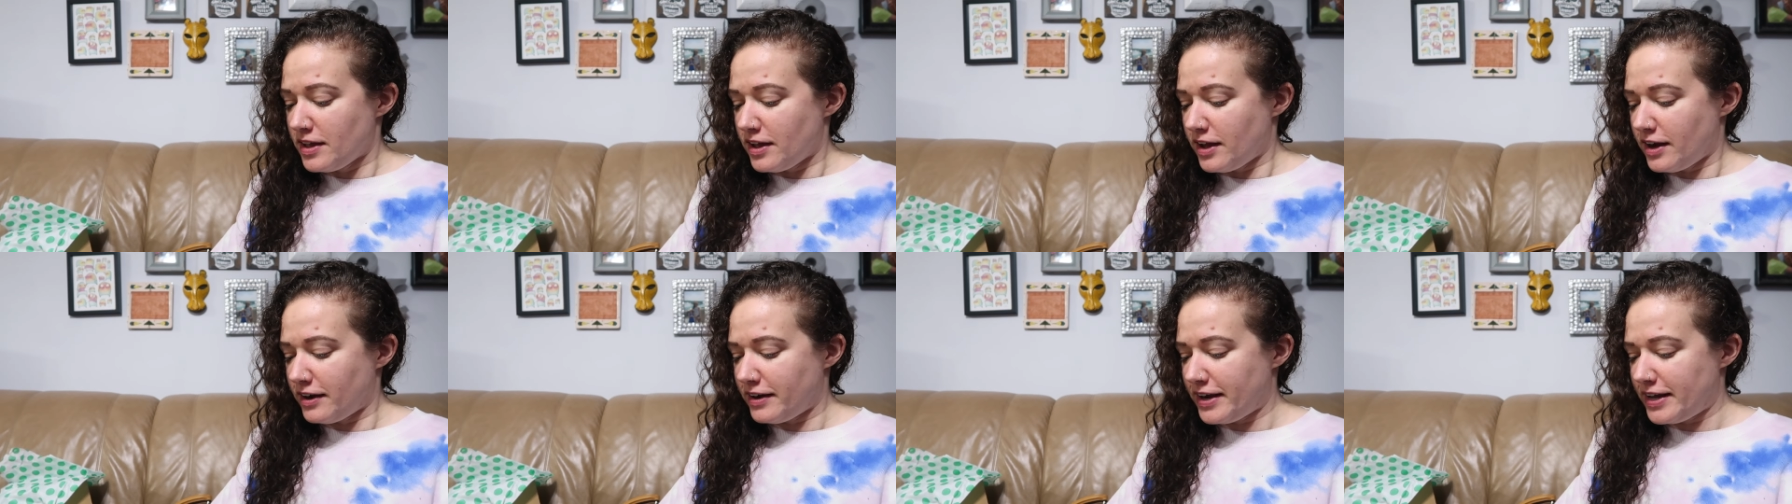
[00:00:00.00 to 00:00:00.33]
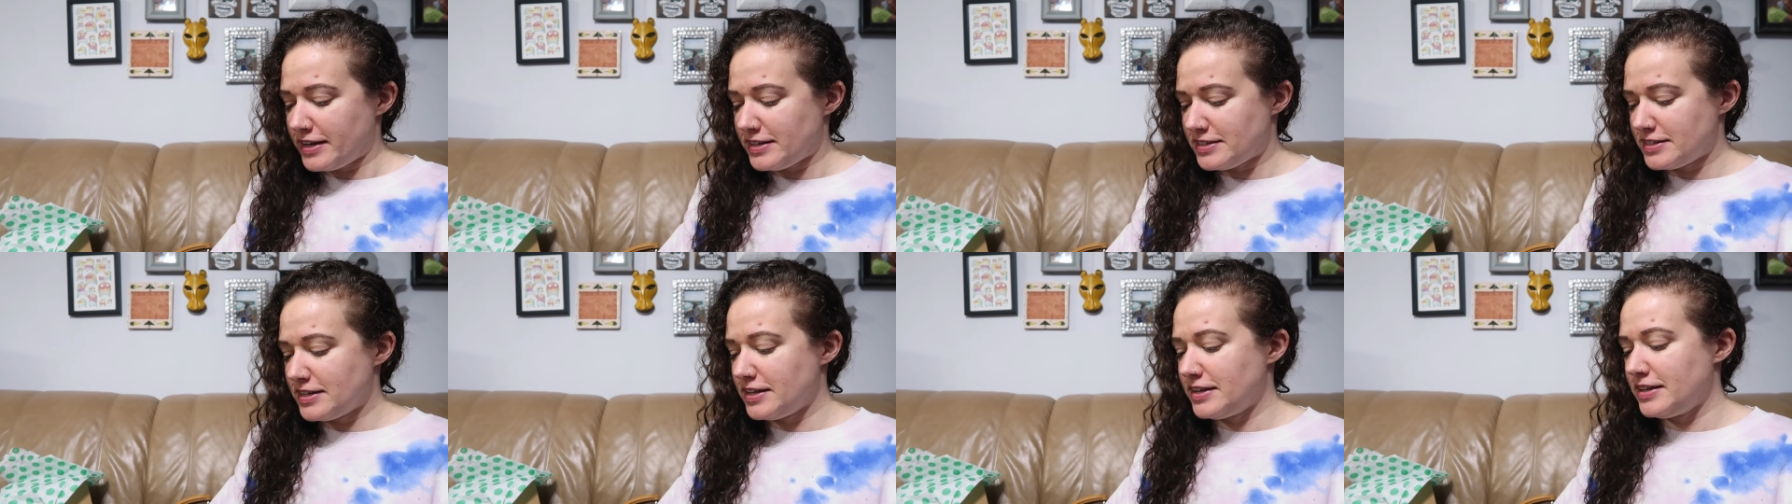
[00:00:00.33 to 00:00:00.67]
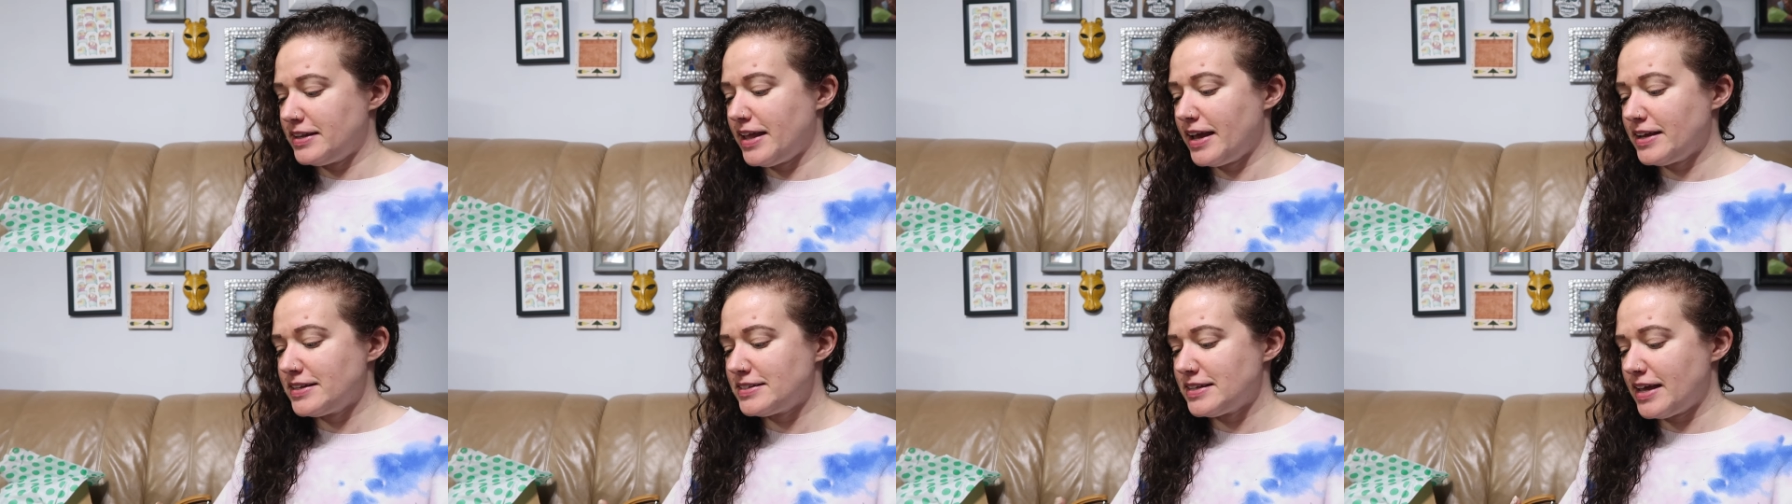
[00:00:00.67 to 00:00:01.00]
All right,
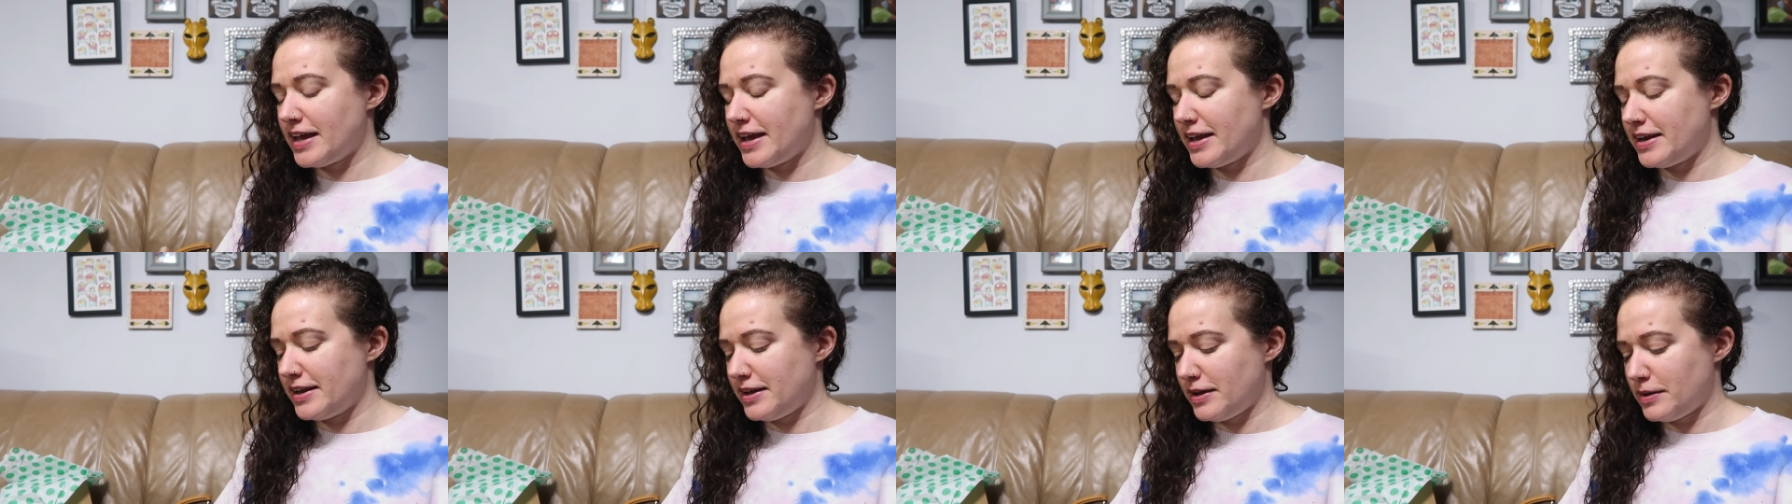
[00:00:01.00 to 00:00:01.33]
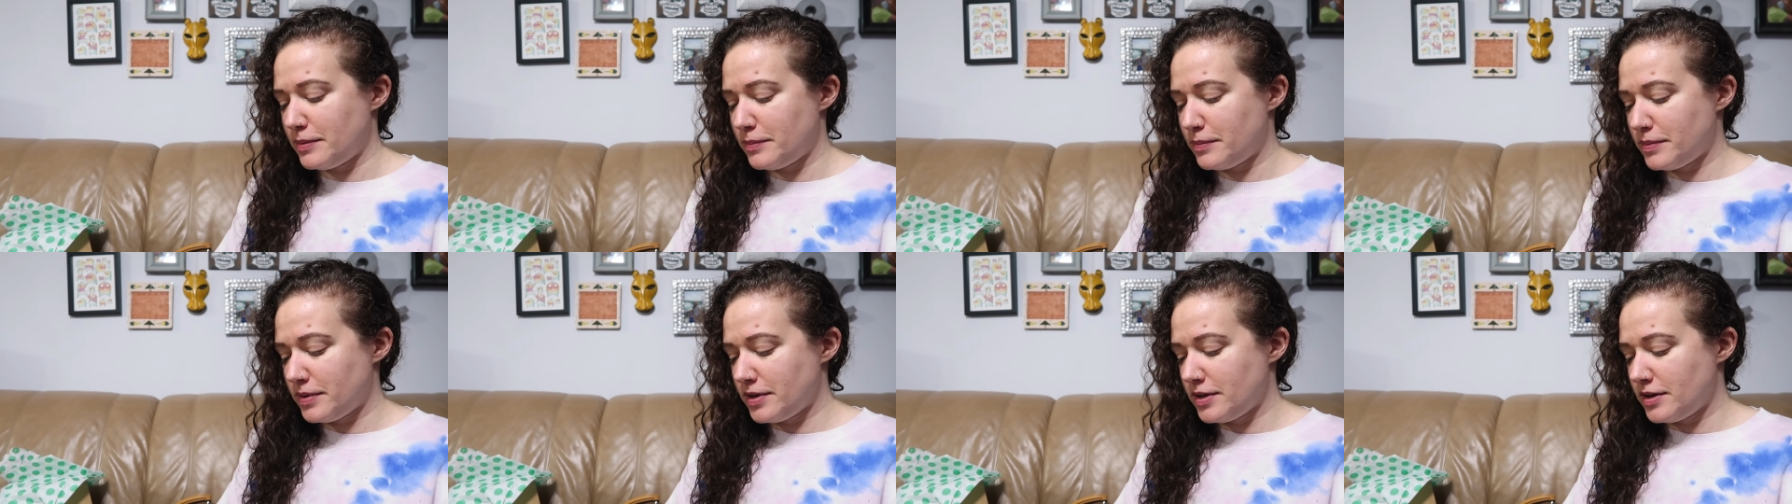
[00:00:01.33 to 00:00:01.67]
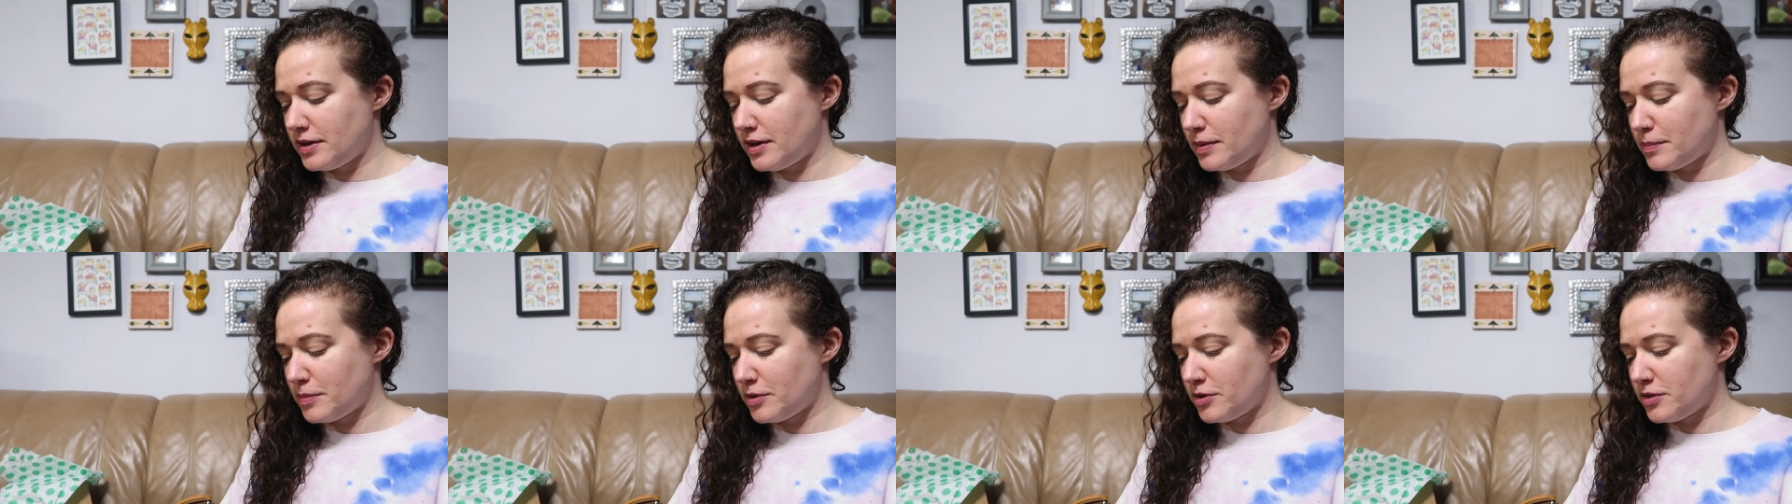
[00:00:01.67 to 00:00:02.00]
next item,
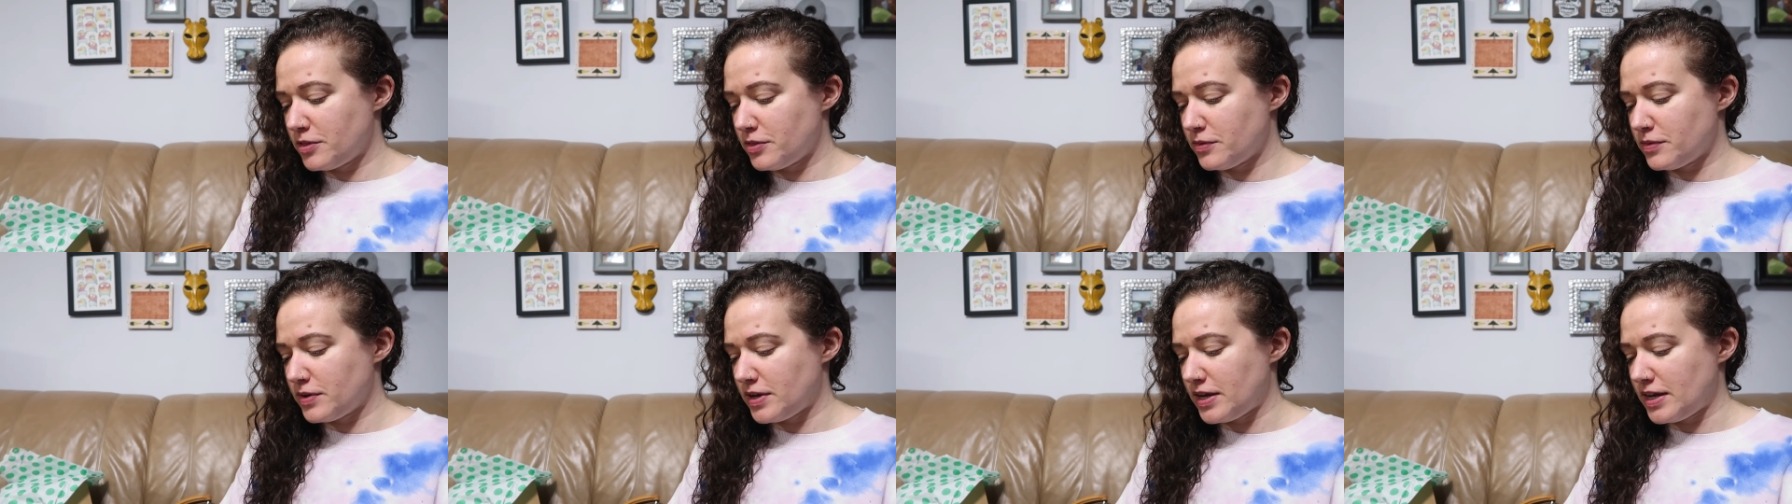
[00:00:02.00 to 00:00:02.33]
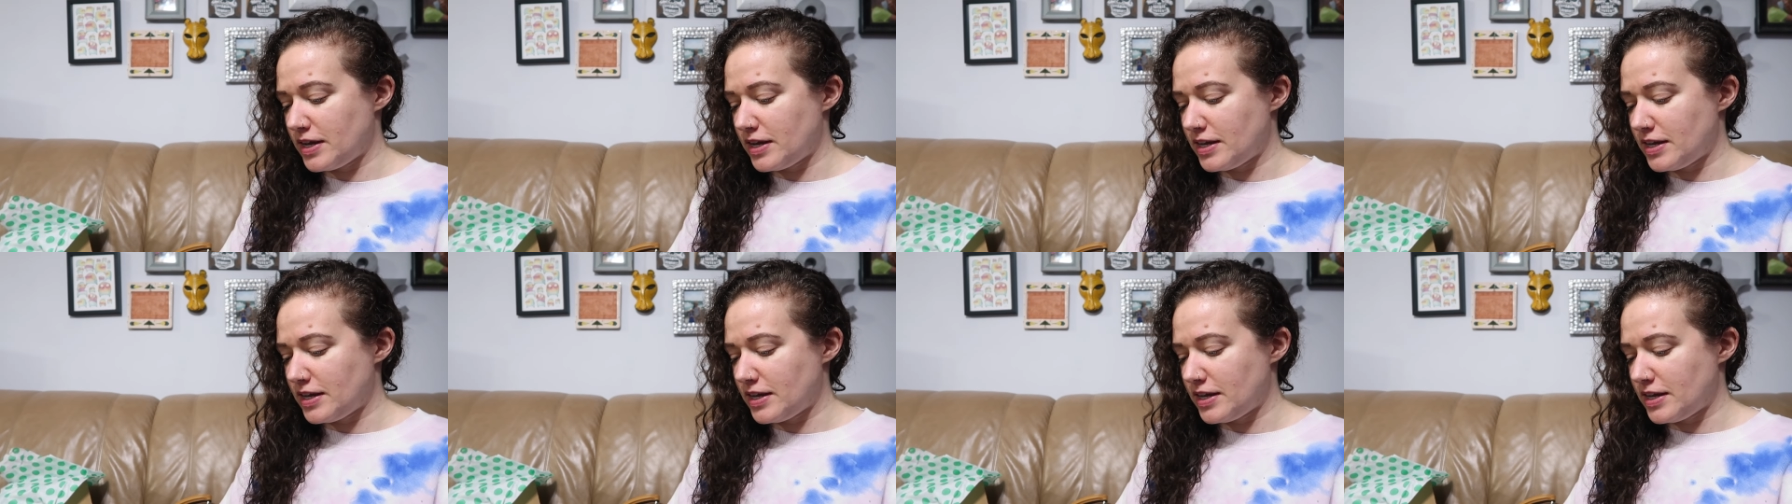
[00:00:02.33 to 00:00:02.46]
number three,